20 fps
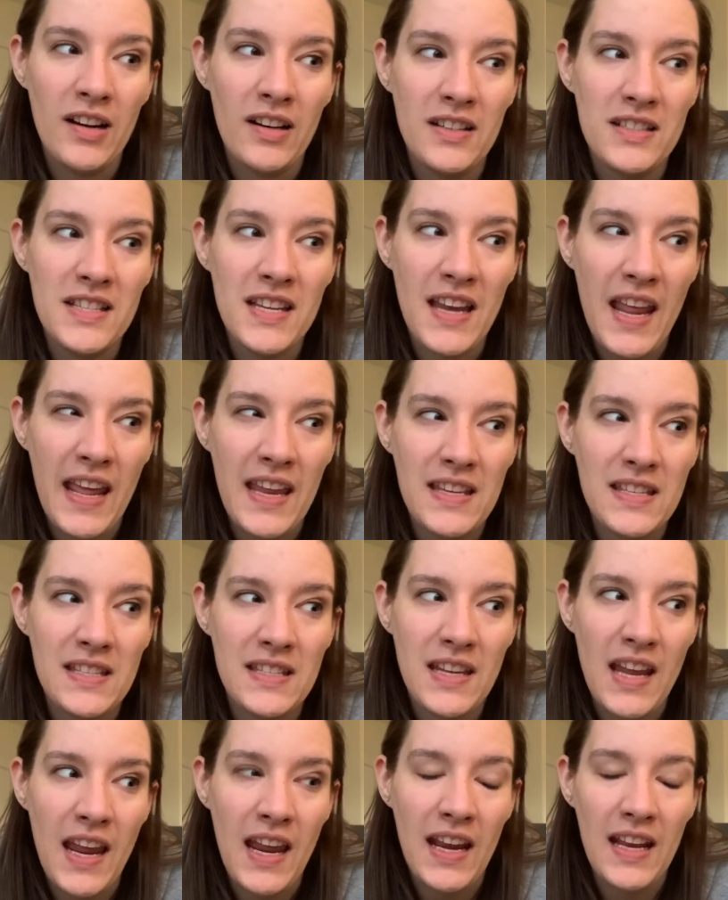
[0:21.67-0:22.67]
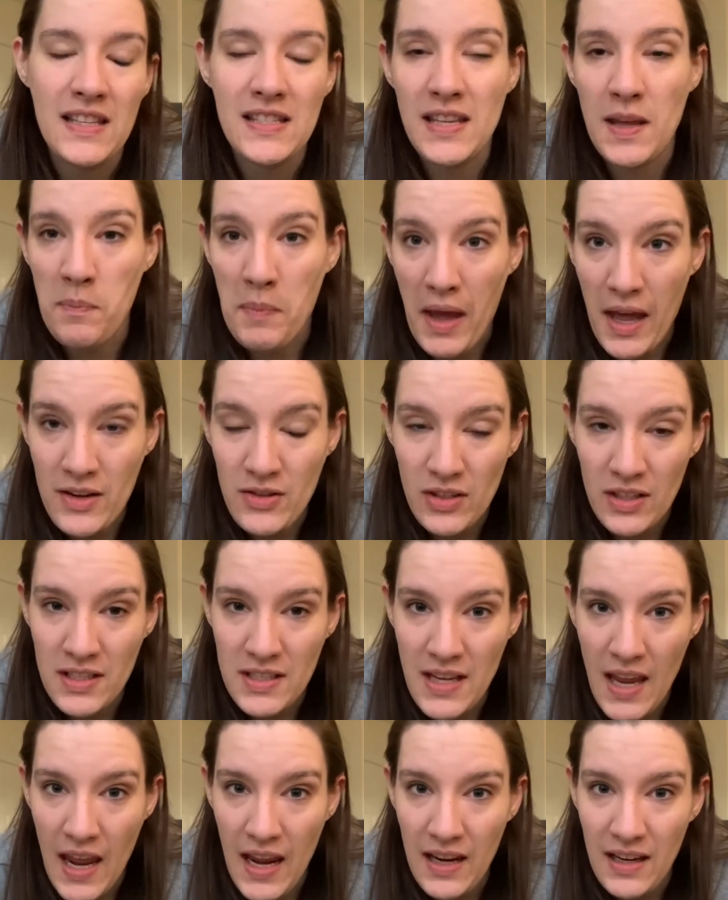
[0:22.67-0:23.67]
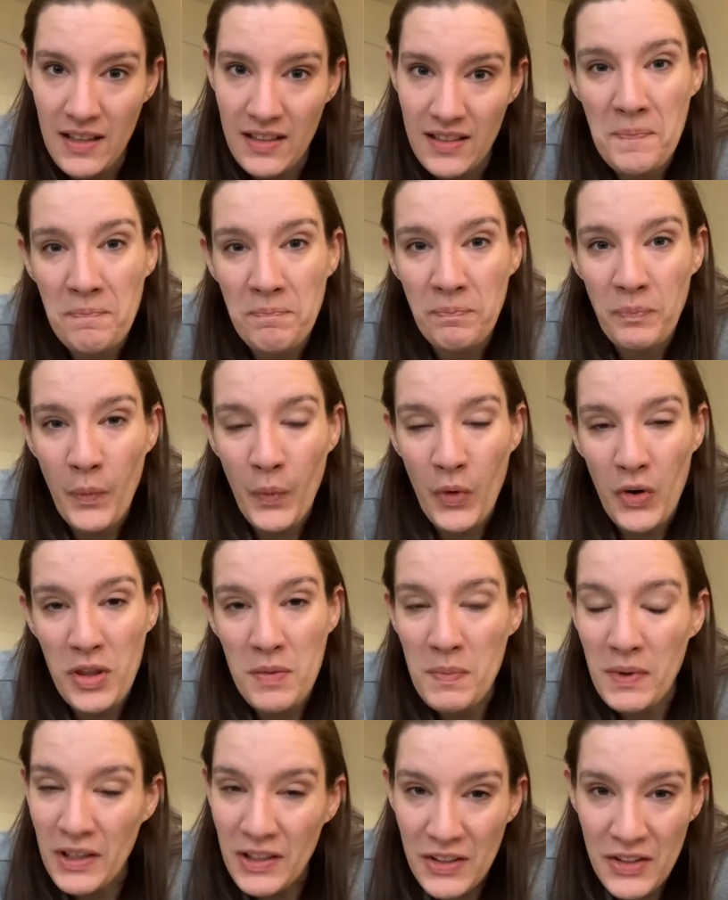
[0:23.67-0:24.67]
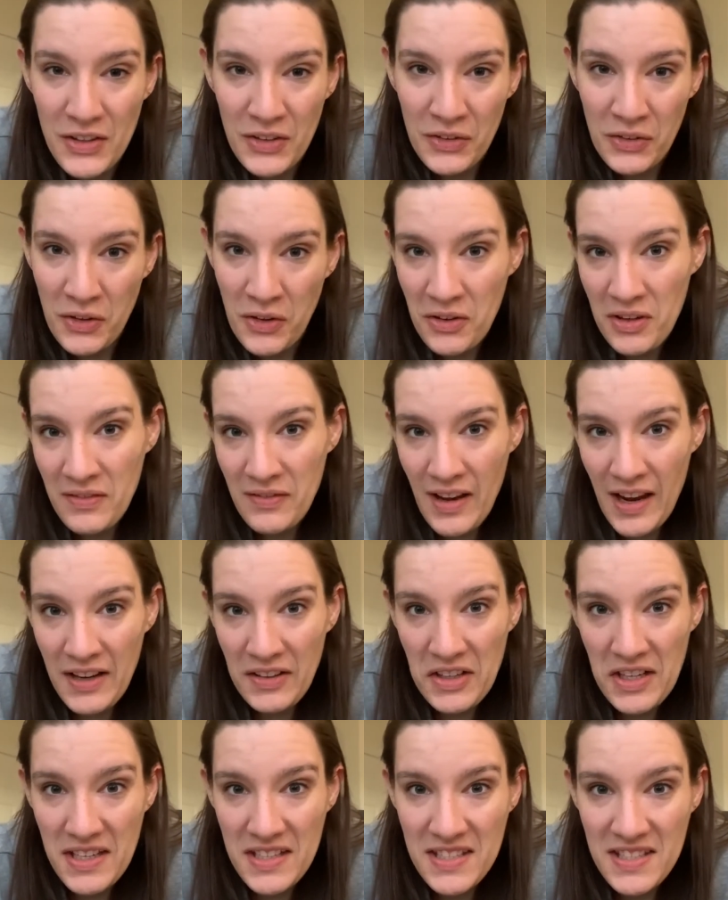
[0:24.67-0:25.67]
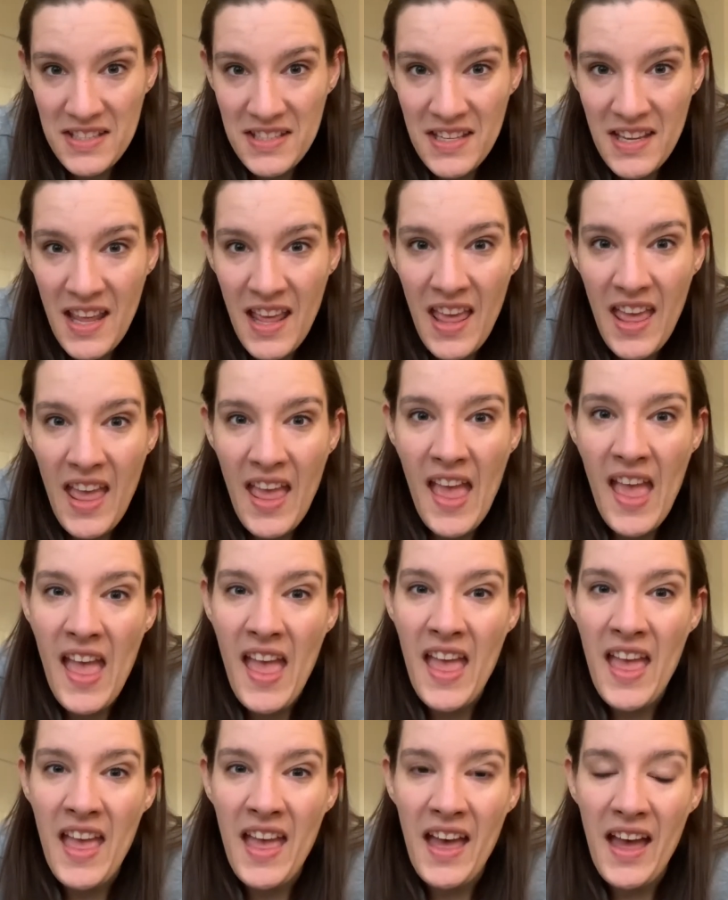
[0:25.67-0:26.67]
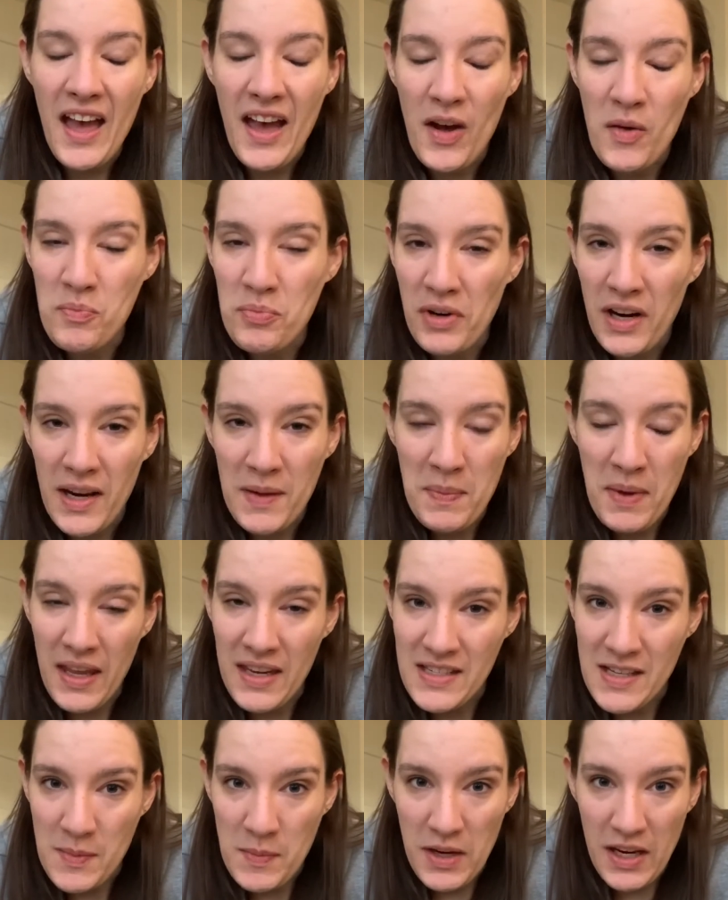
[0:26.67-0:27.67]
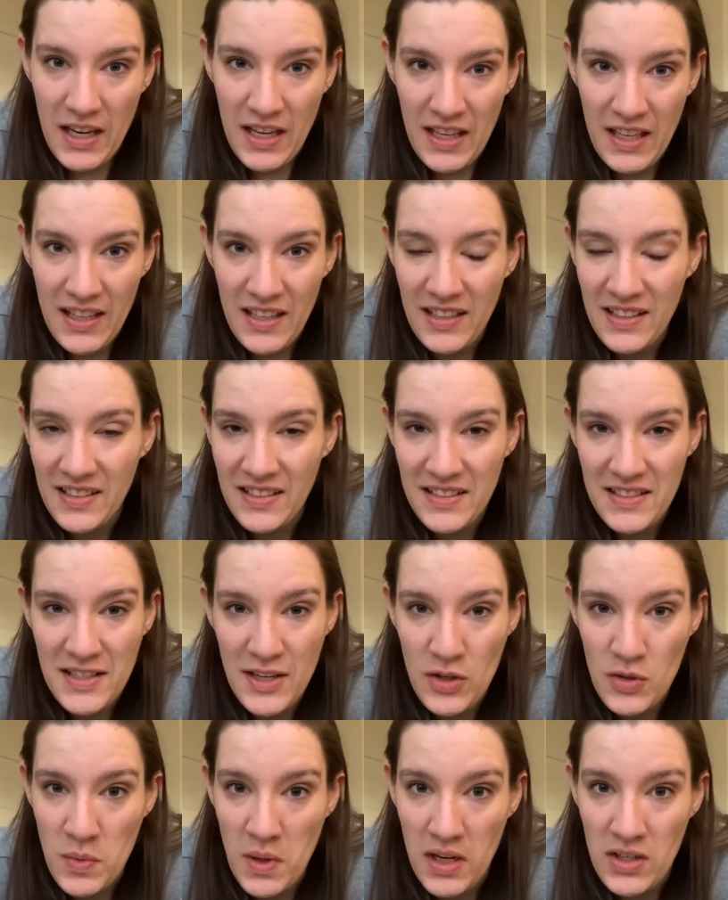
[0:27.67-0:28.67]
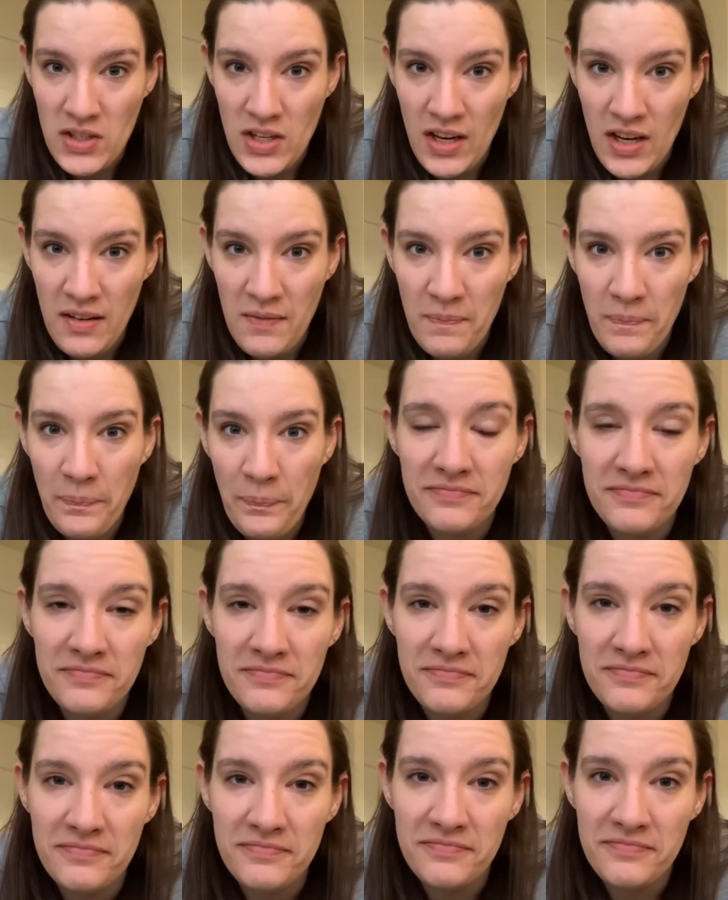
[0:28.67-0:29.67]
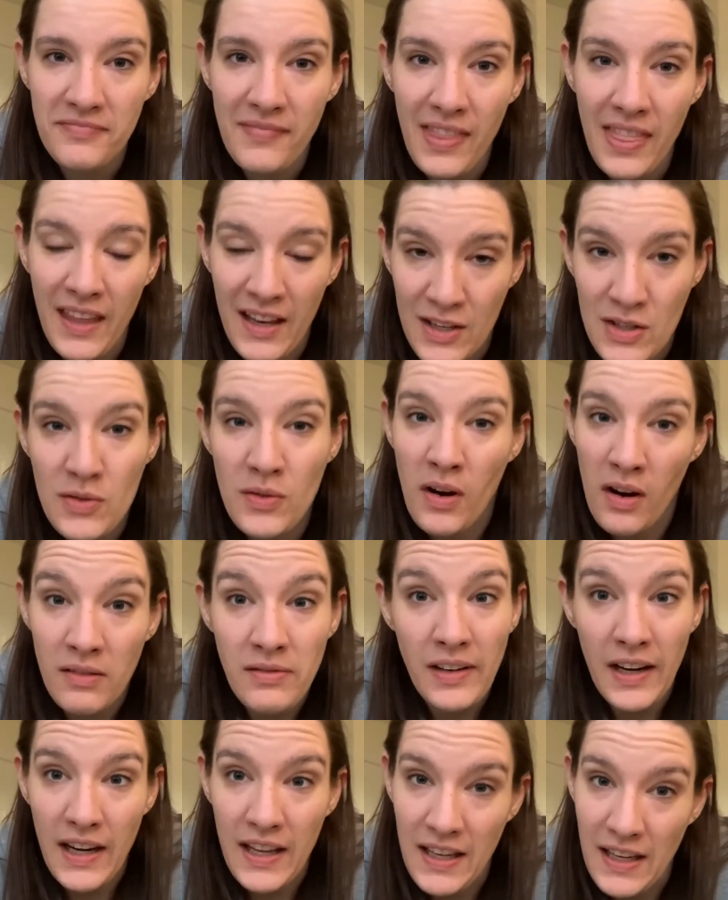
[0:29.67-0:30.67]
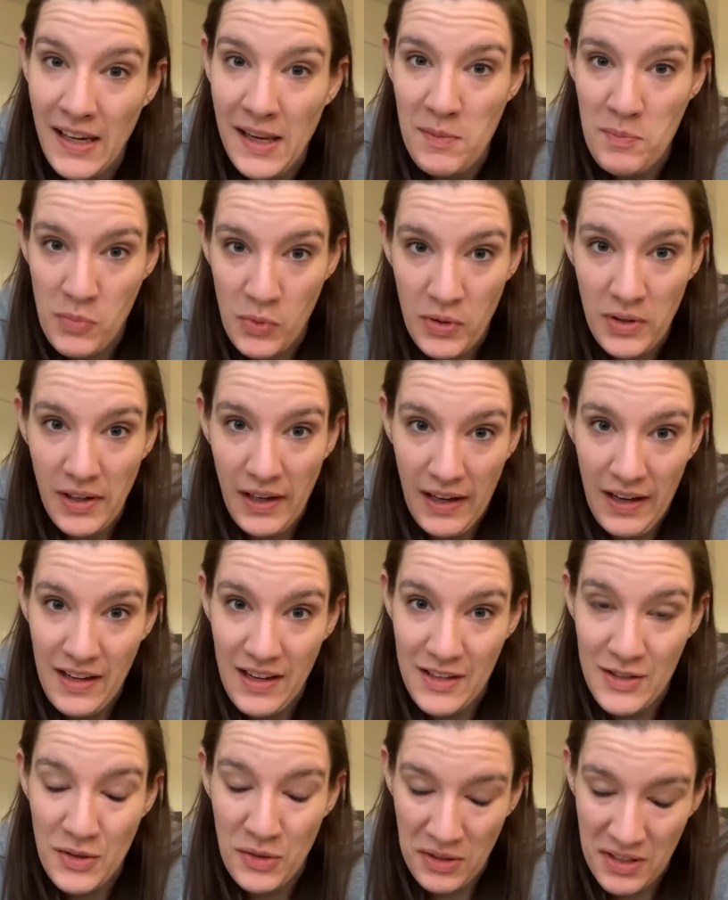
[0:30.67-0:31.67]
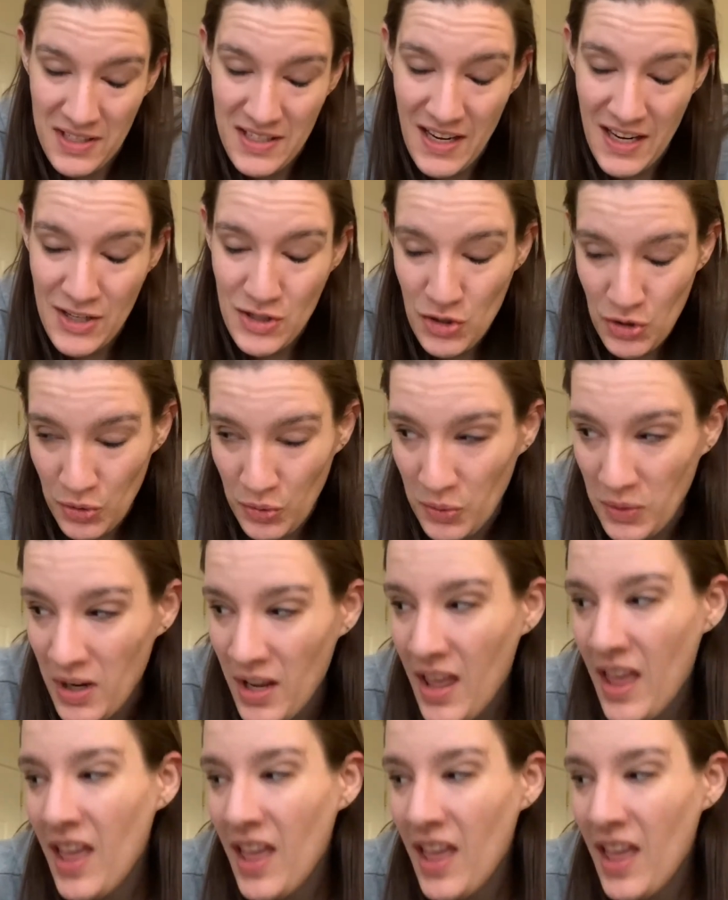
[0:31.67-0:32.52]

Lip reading: Today's date, it's St. Patrick's Day. We're in the middle of the coronavirus outbreak pandemic situation. Things are already getting boring and it's only day 2.